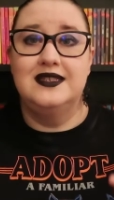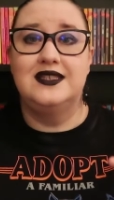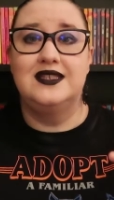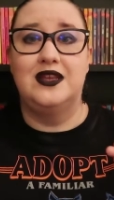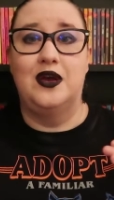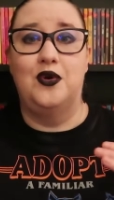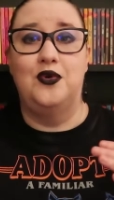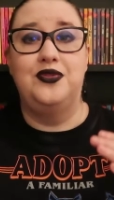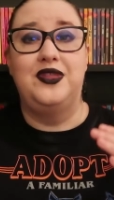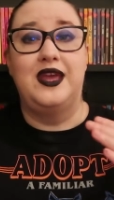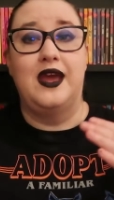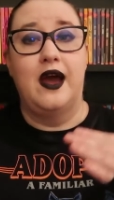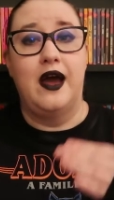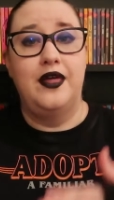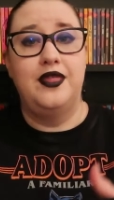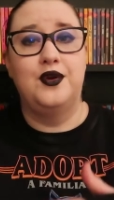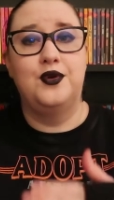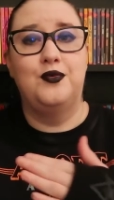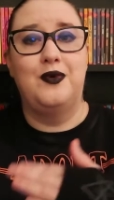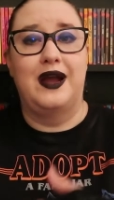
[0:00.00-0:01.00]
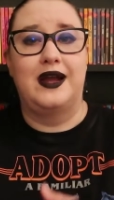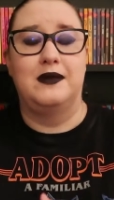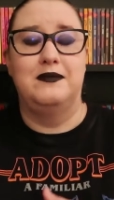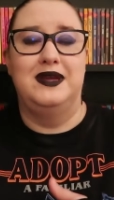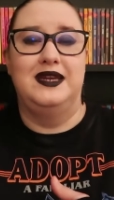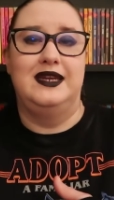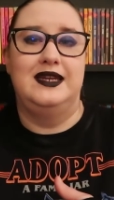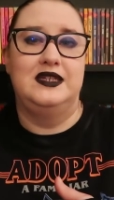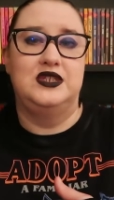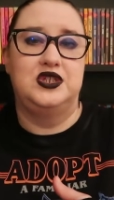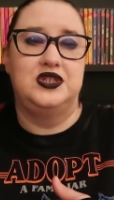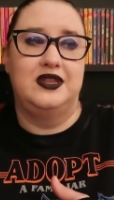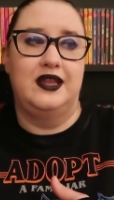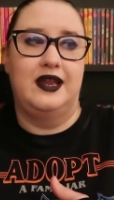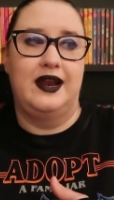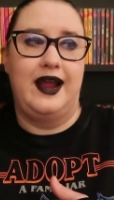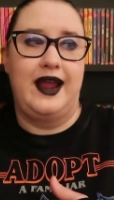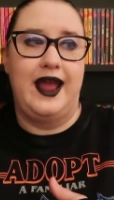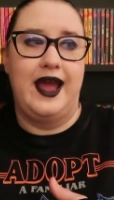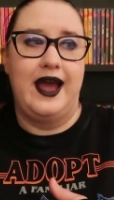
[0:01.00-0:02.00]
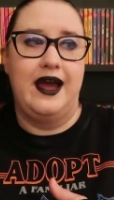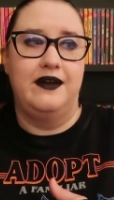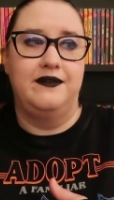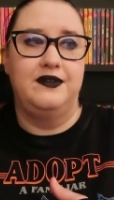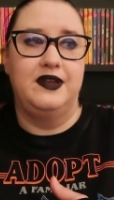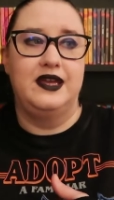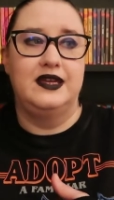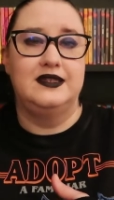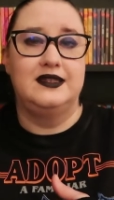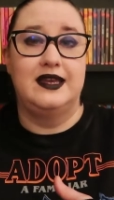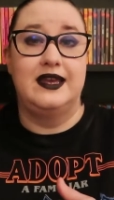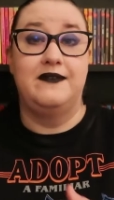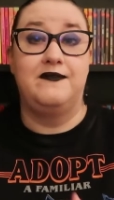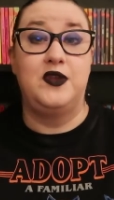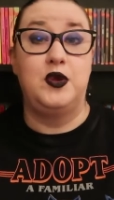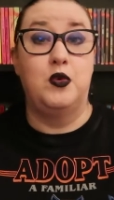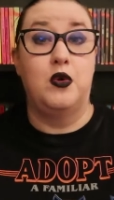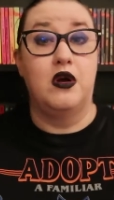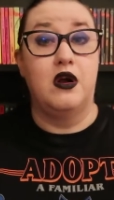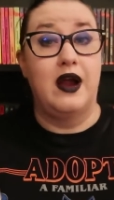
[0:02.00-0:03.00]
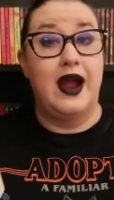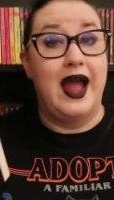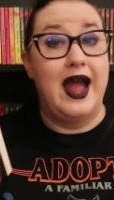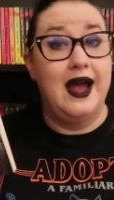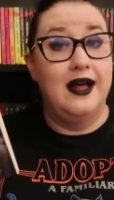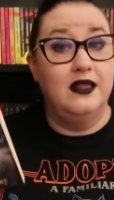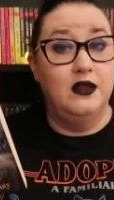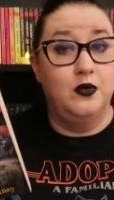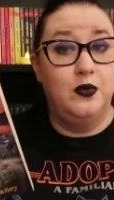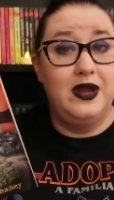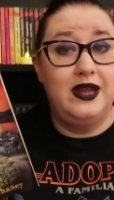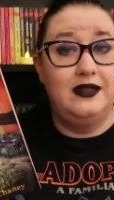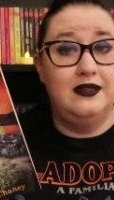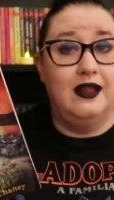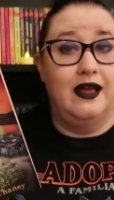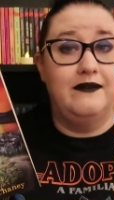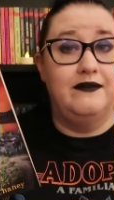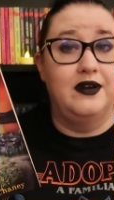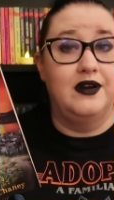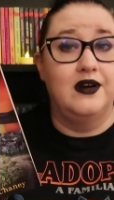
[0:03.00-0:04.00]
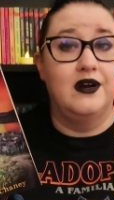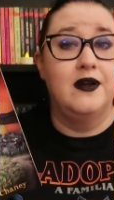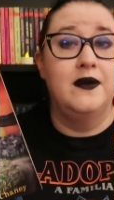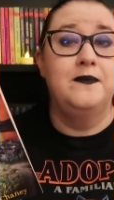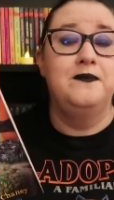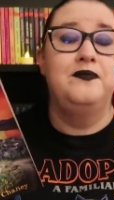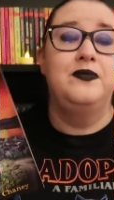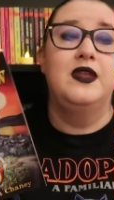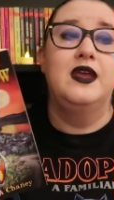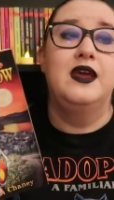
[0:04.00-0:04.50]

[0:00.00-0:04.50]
So the other recommendation that I have is if you are a Halloween lover,